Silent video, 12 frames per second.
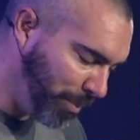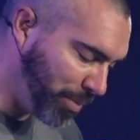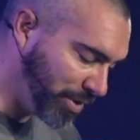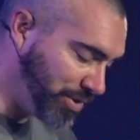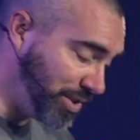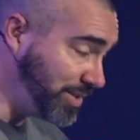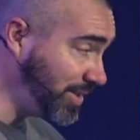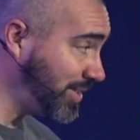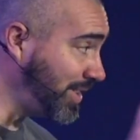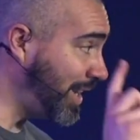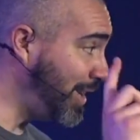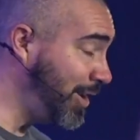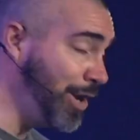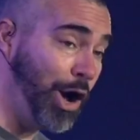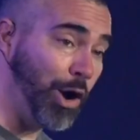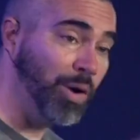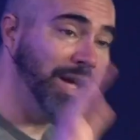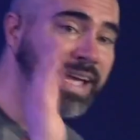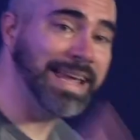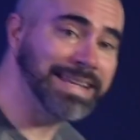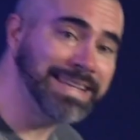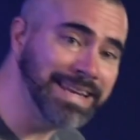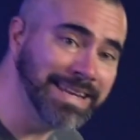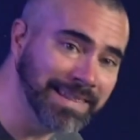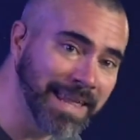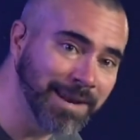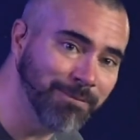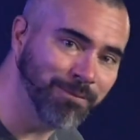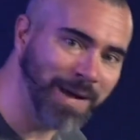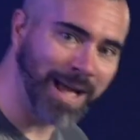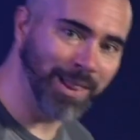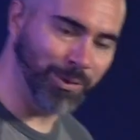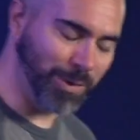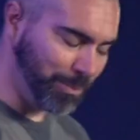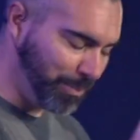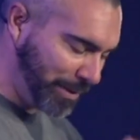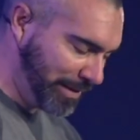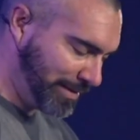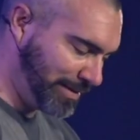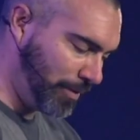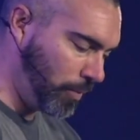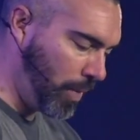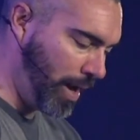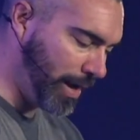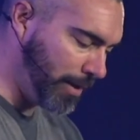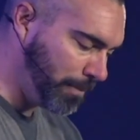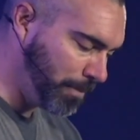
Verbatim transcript: But Jesus said no. He didn't let him follow him. But listen to why.